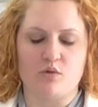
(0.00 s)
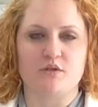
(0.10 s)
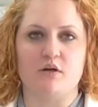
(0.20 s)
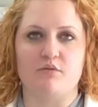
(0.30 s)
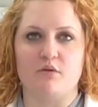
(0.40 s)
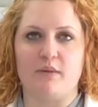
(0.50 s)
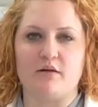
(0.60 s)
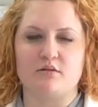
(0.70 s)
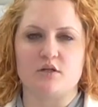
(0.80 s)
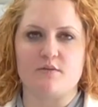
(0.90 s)
water for
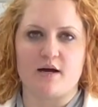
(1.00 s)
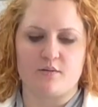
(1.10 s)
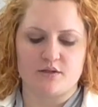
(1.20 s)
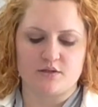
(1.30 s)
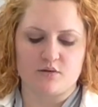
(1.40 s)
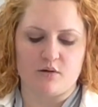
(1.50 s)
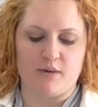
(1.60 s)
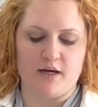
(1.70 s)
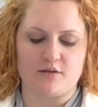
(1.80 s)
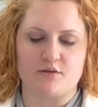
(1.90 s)
about 2 hours
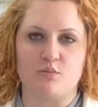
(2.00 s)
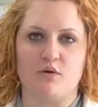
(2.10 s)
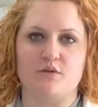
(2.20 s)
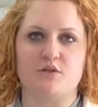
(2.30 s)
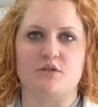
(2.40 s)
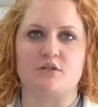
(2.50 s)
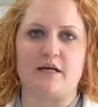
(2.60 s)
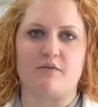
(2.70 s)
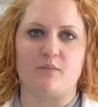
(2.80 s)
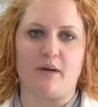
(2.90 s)
compared to one that's just
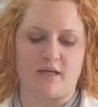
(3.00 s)
out of the